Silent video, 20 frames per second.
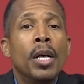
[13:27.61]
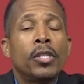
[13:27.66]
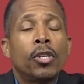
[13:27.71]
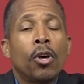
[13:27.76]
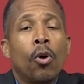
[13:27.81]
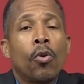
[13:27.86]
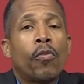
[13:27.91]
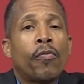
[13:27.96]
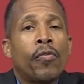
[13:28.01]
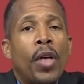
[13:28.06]

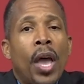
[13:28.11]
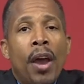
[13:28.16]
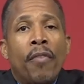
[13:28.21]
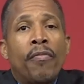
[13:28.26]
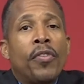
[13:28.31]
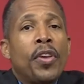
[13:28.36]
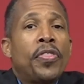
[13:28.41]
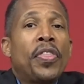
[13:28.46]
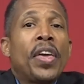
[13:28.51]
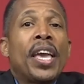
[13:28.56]
So
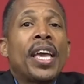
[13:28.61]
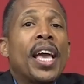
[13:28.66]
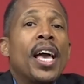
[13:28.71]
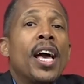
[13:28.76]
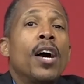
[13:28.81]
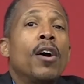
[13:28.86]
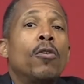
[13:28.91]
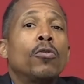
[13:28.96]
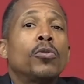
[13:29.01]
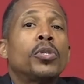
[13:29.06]
everything
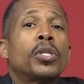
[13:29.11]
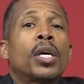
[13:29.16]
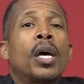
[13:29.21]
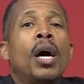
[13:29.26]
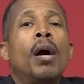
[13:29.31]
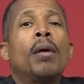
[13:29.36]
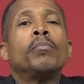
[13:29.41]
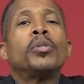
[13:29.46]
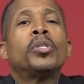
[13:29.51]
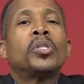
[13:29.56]
else
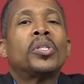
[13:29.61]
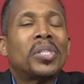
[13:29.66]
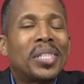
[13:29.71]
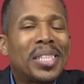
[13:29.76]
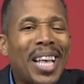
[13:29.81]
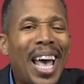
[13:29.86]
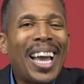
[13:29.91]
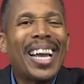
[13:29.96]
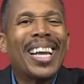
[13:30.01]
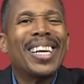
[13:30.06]
comes
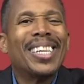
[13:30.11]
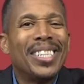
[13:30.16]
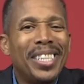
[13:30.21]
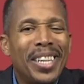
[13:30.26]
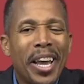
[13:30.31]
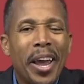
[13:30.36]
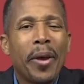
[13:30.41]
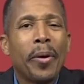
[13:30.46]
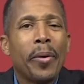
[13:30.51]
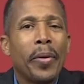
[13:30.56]

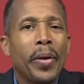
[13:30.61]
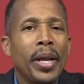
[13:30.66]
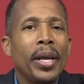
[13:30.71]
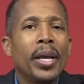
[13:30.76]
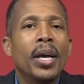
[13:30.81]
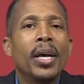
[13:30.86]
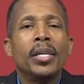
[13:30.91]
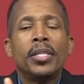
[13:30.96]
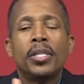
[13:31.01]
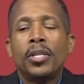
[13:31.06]
secondary
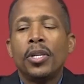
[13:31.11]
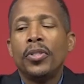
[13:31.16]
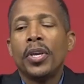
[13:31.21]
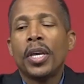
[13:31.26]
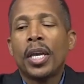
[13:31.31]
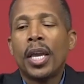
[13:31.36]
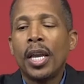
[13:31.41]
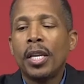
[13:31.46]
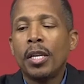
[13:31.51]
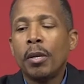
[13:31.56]
to
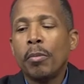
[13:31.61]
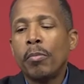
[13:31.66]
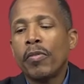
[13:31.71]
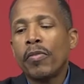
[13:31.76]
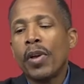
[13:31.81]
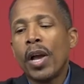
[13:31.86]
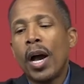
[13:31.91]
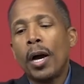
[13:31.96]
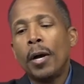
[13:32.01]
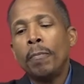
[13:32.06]
the kingdom
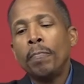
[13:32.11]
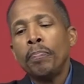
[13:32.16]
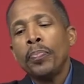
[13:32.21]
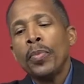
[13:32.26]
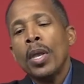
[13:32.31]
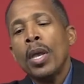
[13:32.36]
of God.